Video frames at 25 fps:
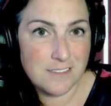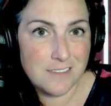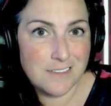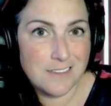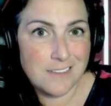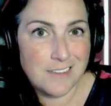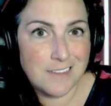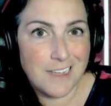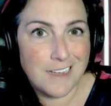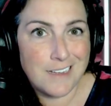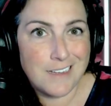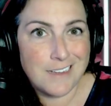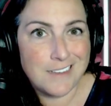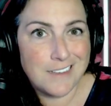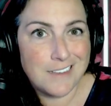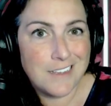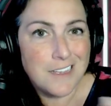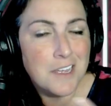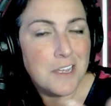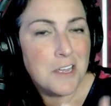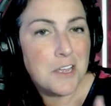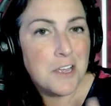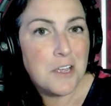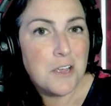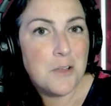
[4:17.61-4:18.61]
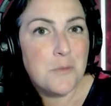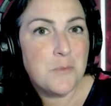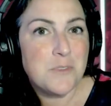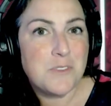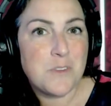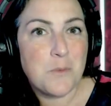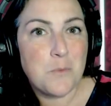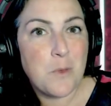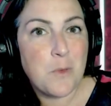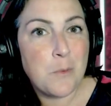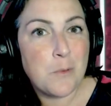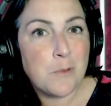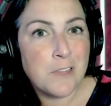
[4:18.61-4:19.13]
like some
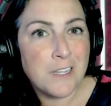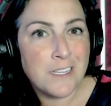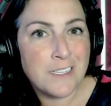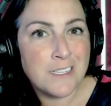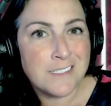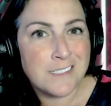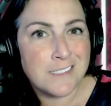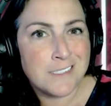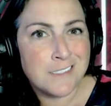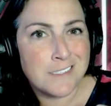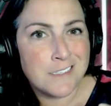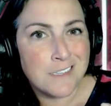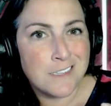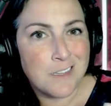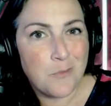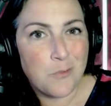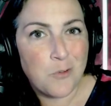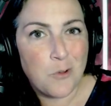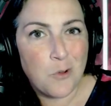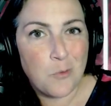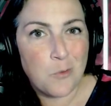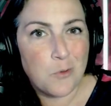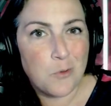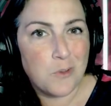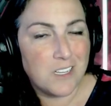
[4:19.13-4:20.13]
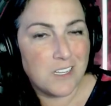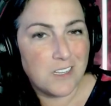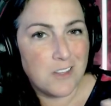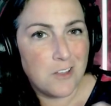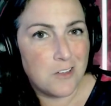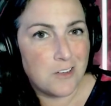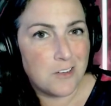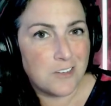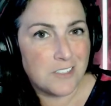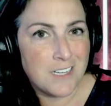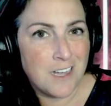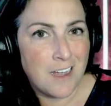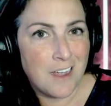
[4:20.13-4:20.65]
people like to sleep for a really long
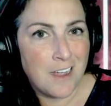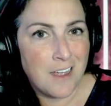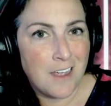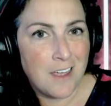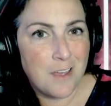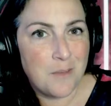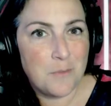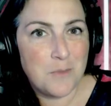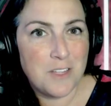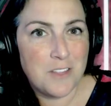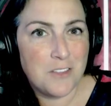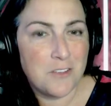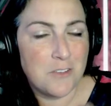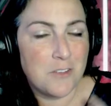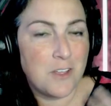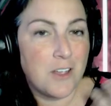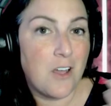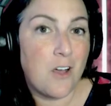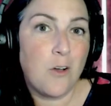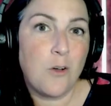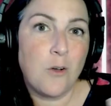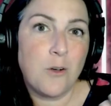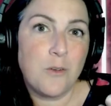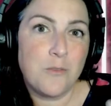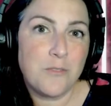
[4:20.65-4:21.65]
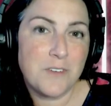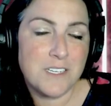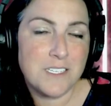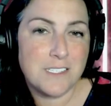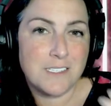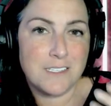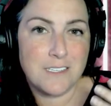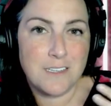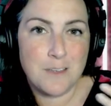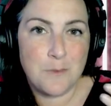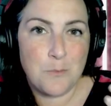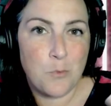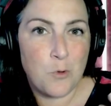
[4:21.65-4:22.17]
time and they're like, "Oh, if I
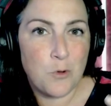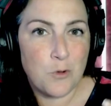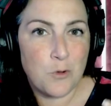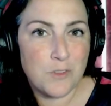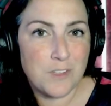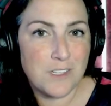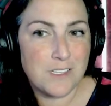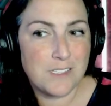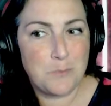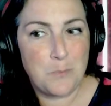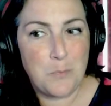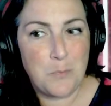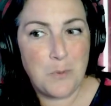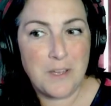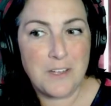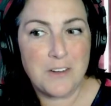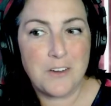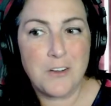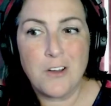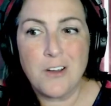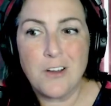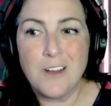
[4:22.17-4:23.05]
sleep more, that's better."